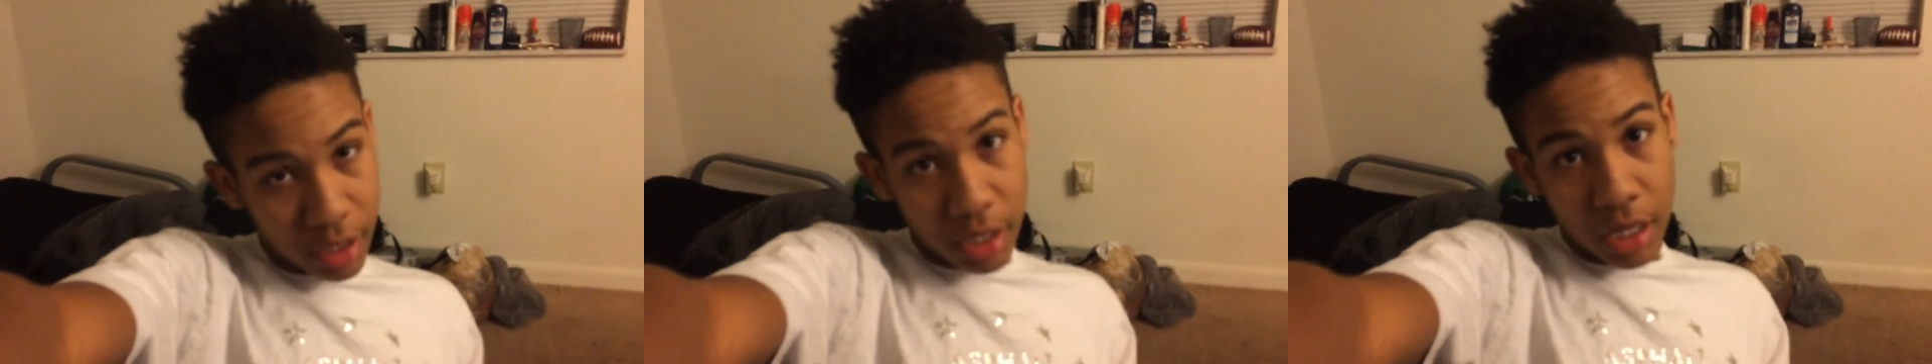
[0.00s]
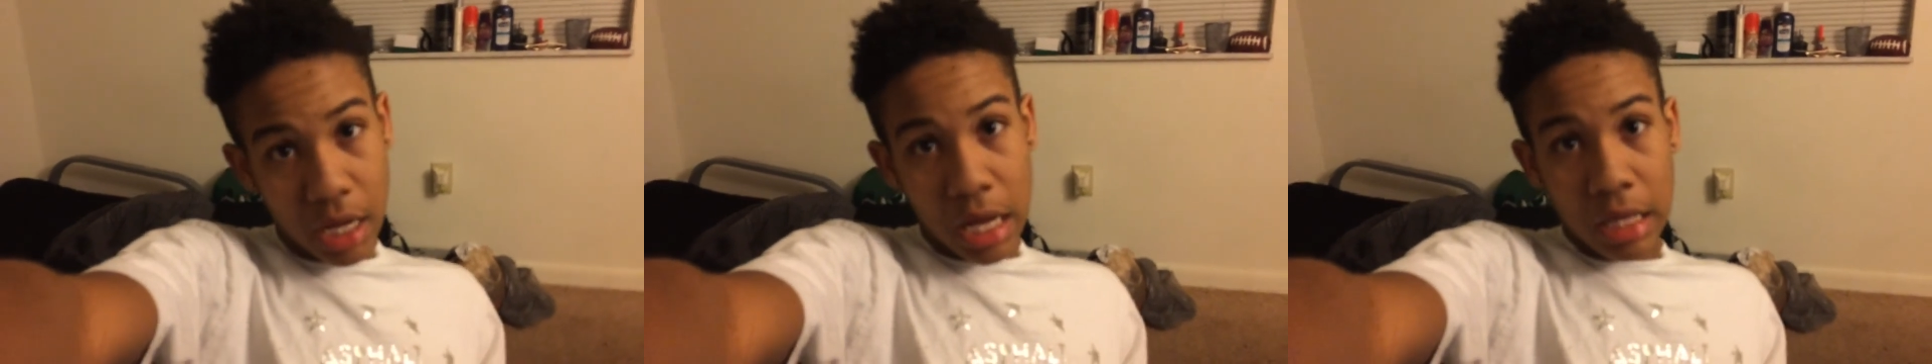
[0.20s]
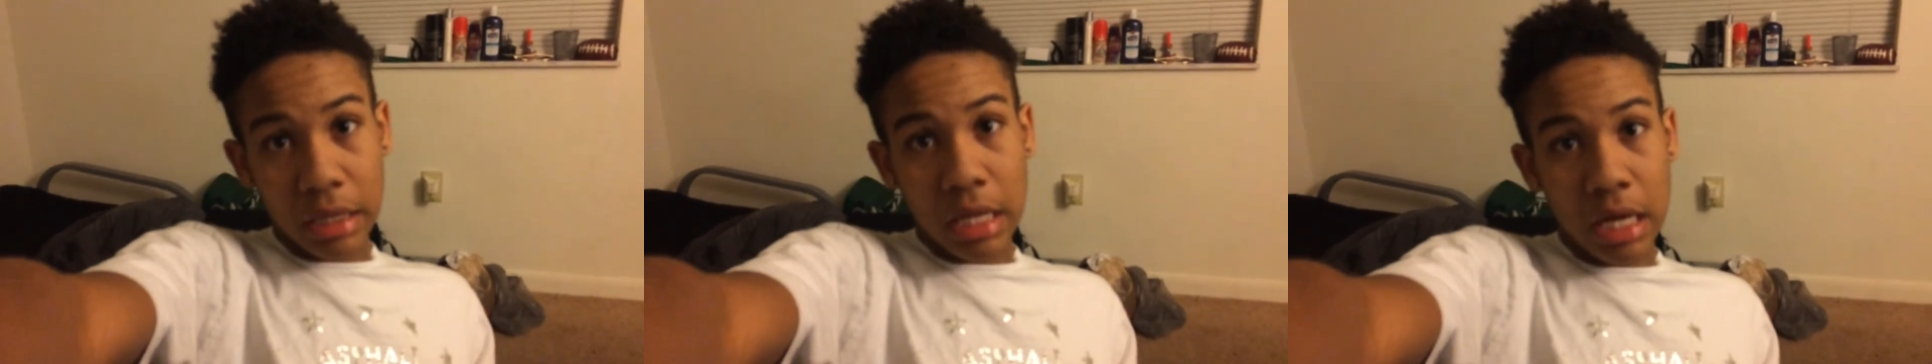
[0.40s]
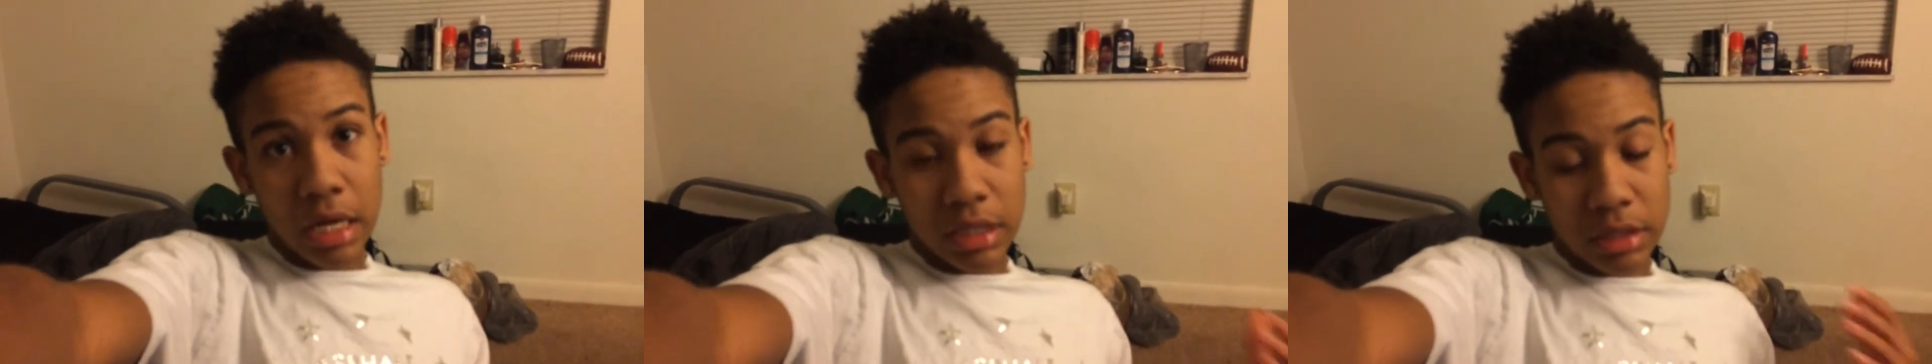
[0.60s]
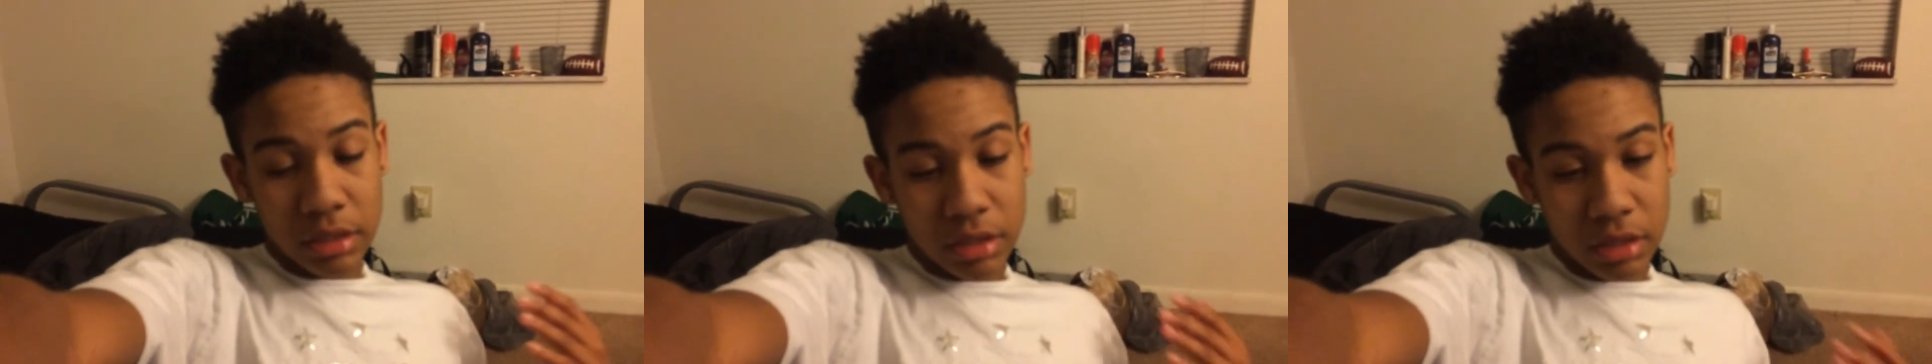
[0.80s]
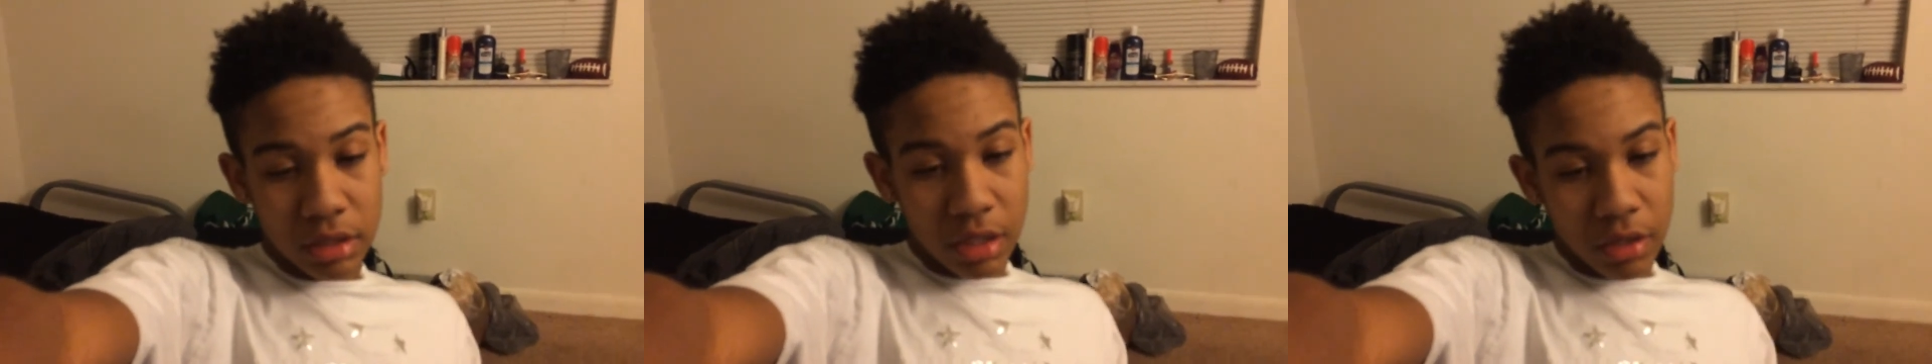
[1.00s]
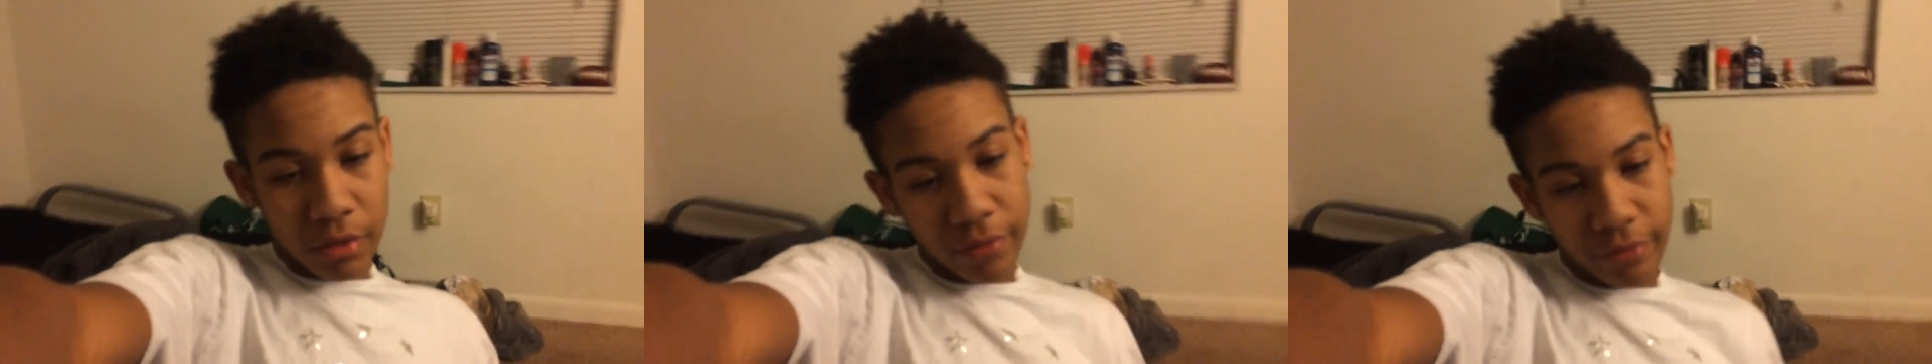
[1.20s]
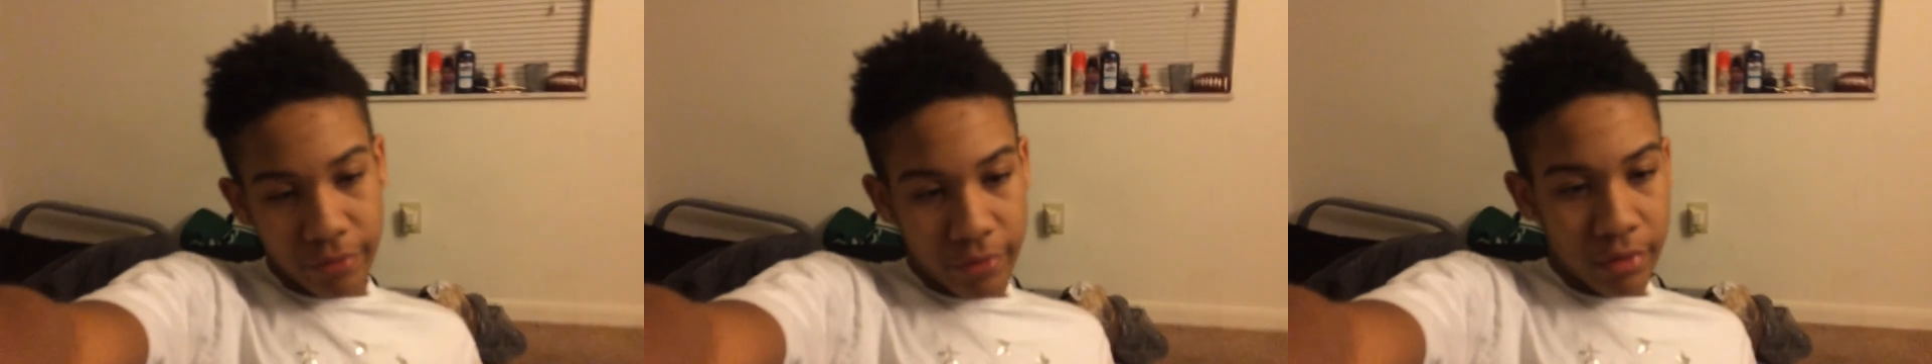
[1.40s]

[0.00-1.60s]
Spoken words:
I got a lot of stuff